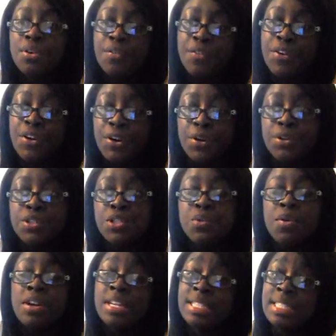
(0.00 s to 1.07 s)
for girls who
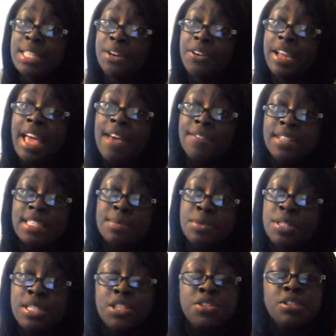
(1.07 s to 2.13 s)
are considering having this
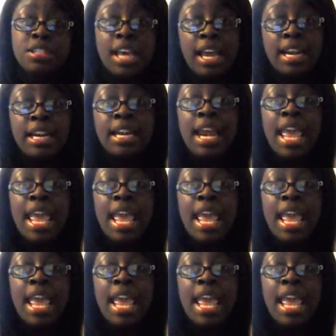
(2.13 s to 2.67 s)
procedure done